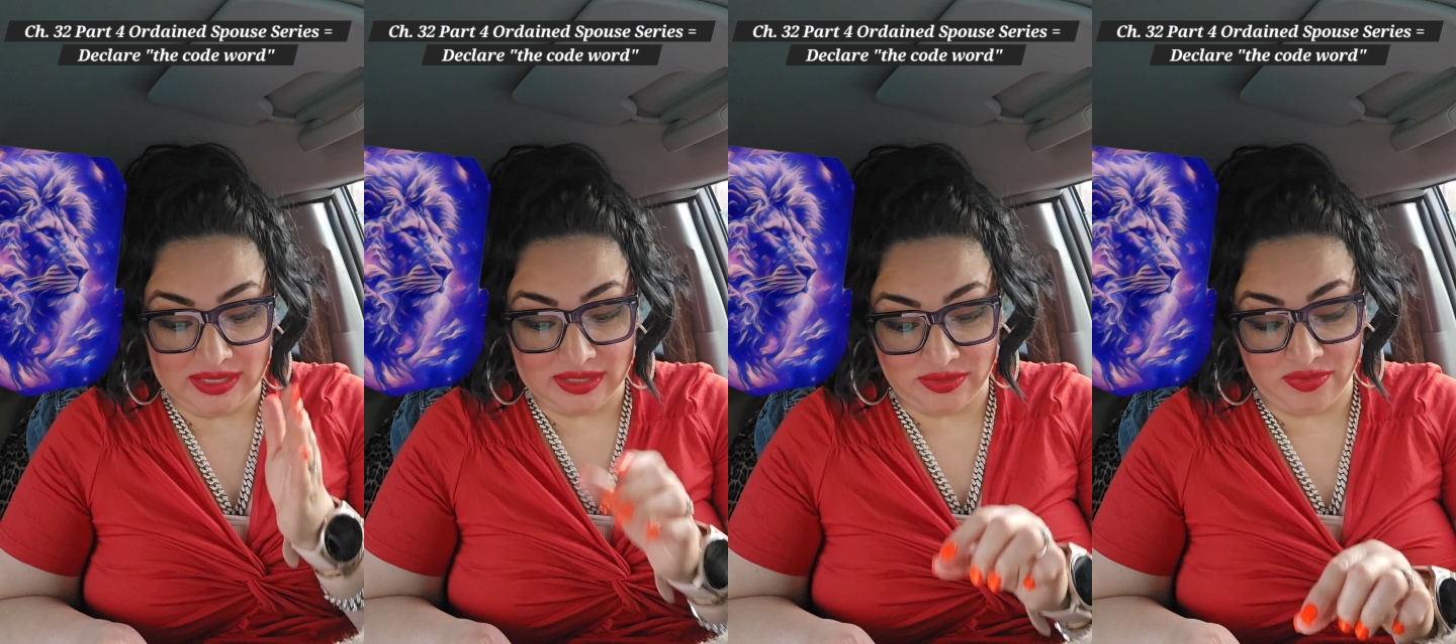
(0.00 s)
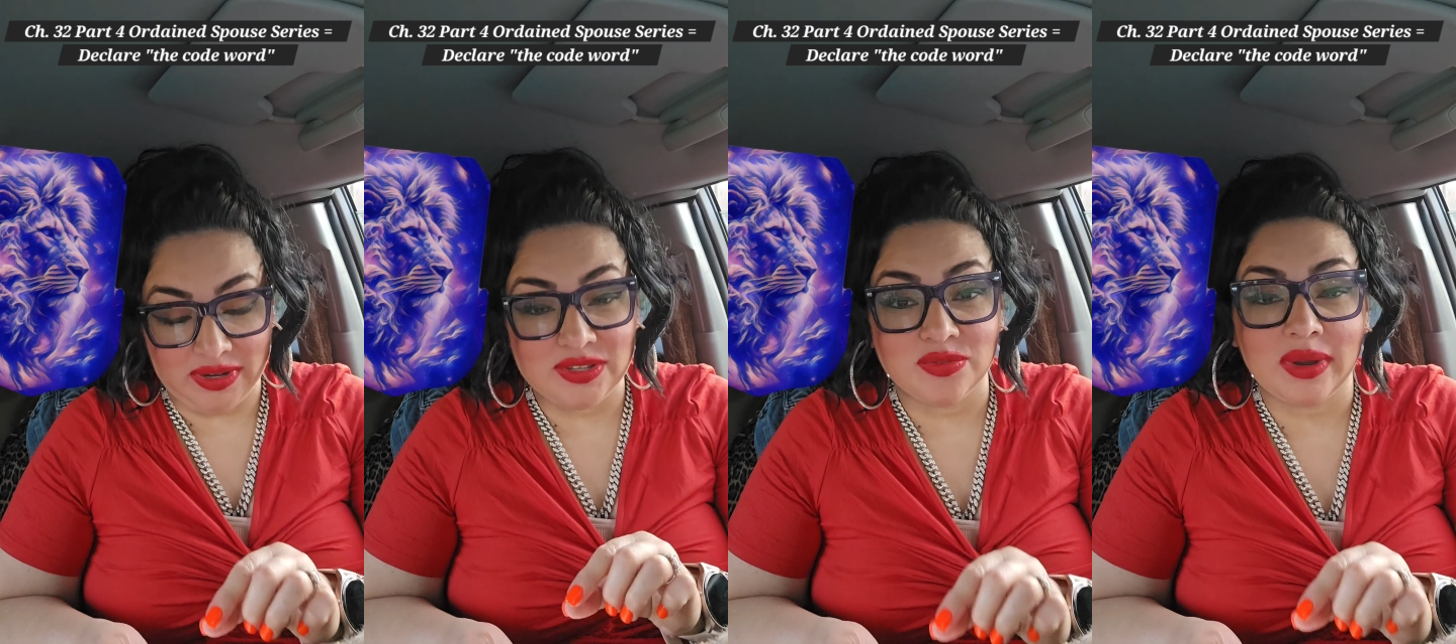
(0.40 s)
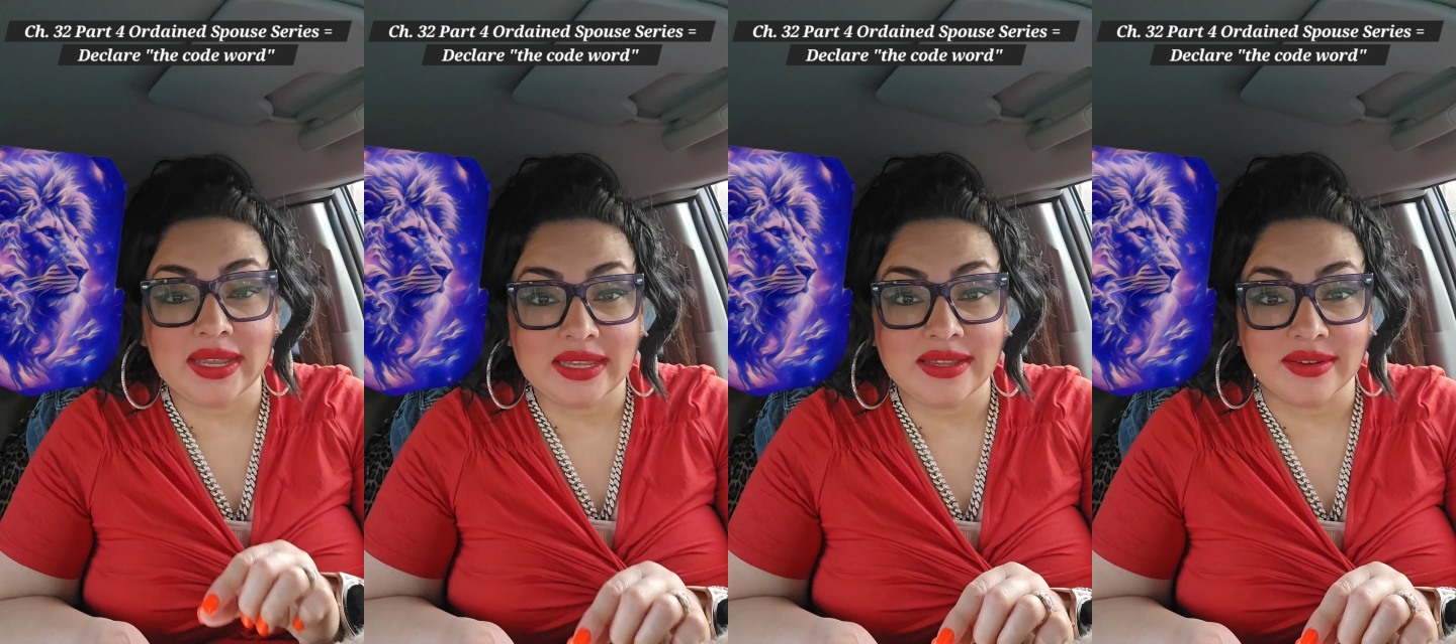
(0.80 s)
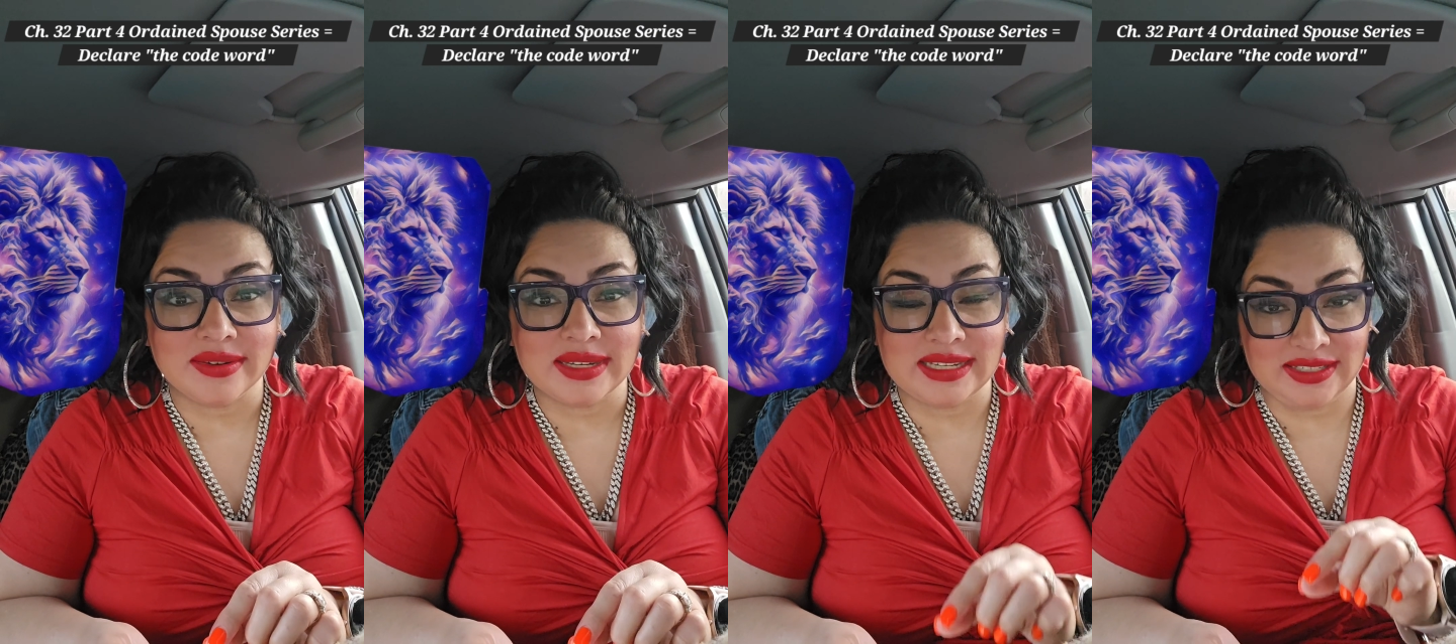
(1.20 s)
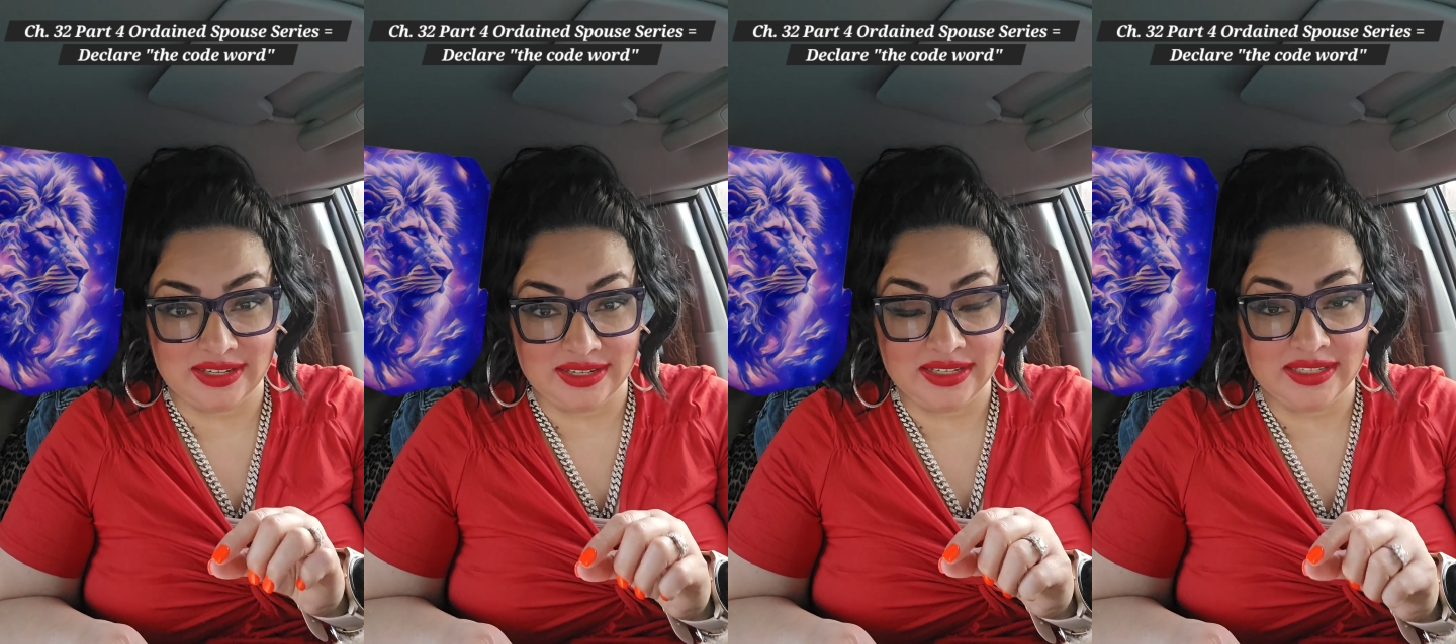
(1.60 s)
This phrase right here is
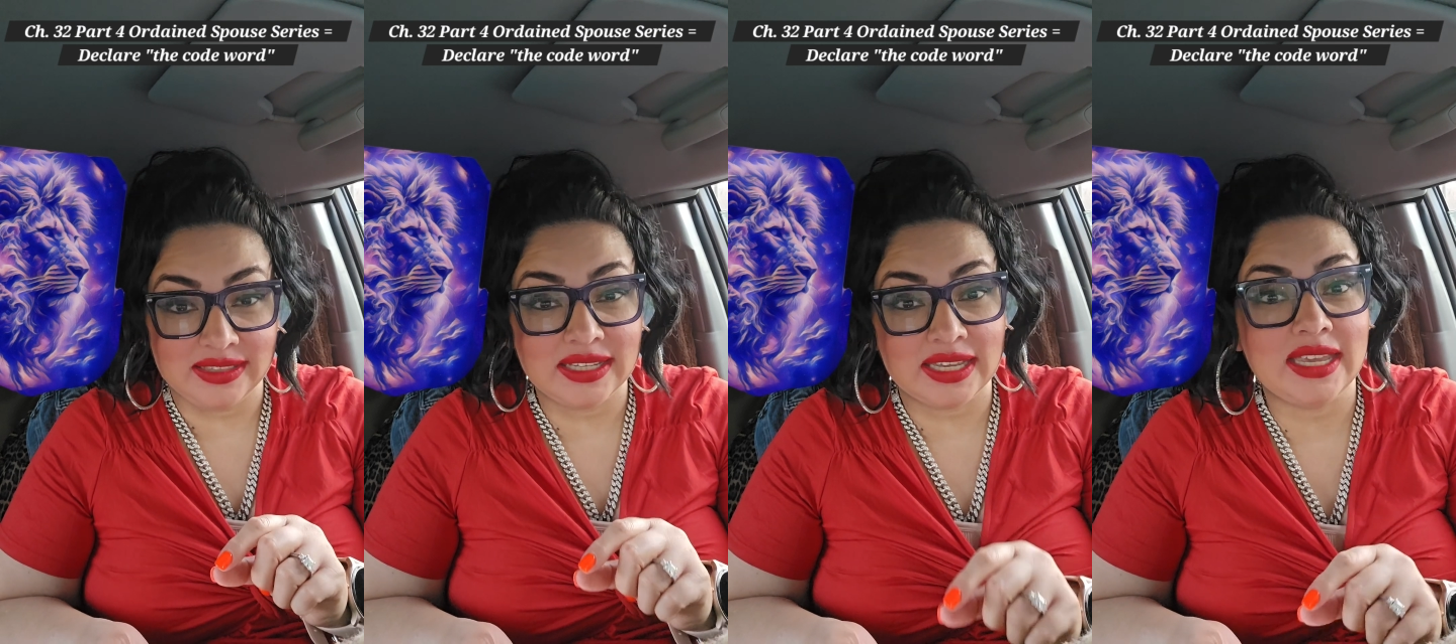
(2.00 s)
the